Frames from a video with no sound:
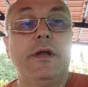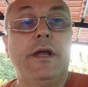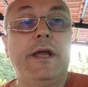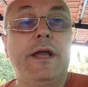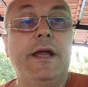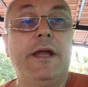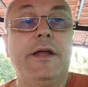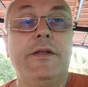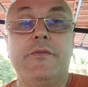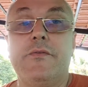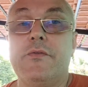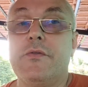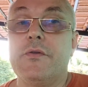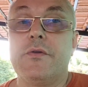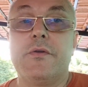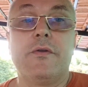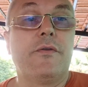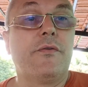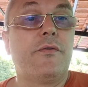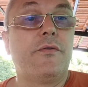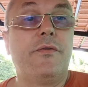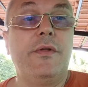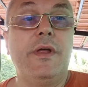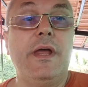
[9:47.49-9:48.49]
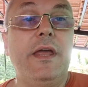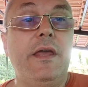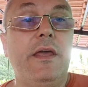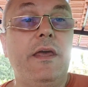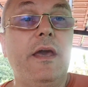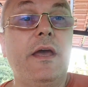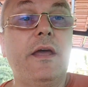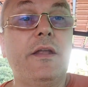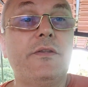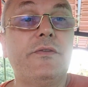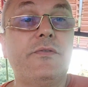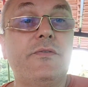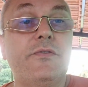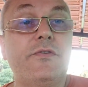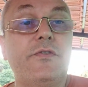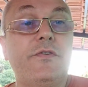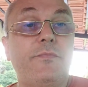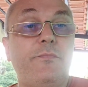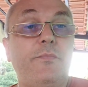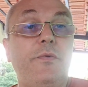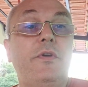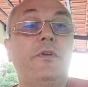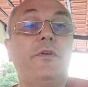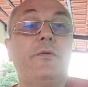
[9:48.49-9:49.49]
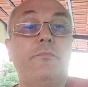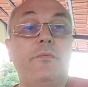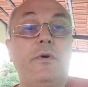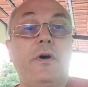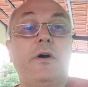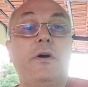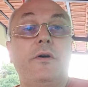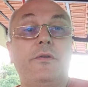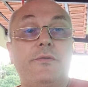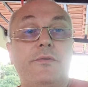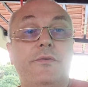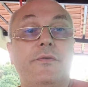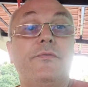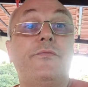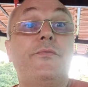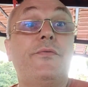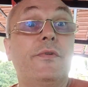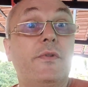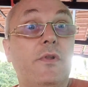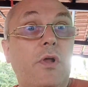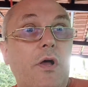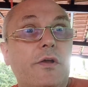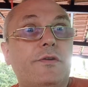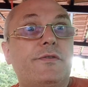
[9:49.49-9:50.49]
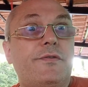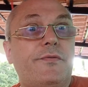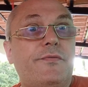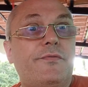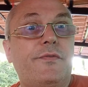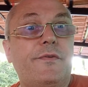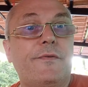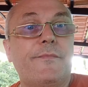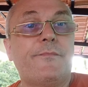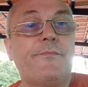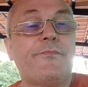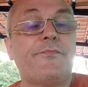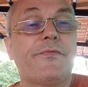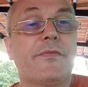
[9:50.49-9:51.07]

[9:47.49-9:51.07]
and they can speak about philosophy.